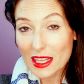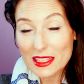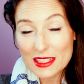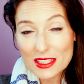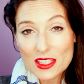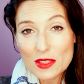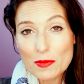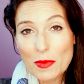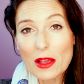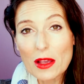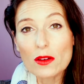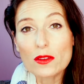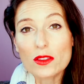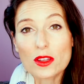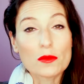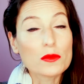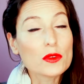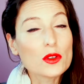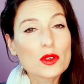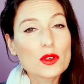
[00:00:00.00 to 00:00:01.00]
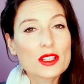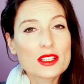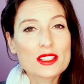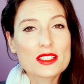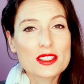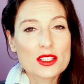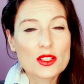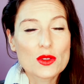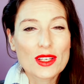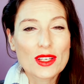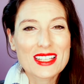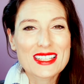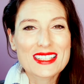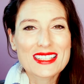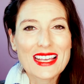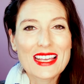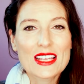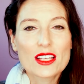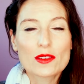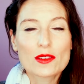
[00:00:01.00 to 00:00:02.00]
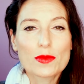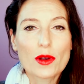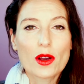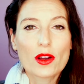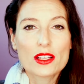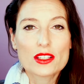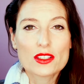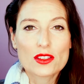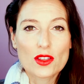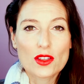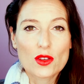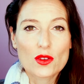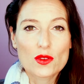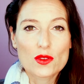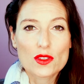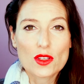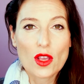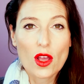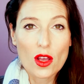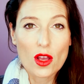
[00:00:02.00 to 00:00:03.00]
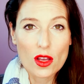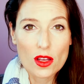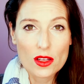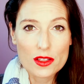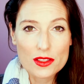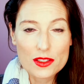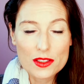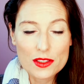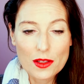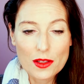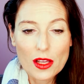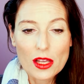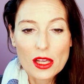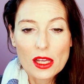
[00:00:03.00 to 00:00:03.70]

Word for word: dispel them. You can you can say goodbye to those hurts.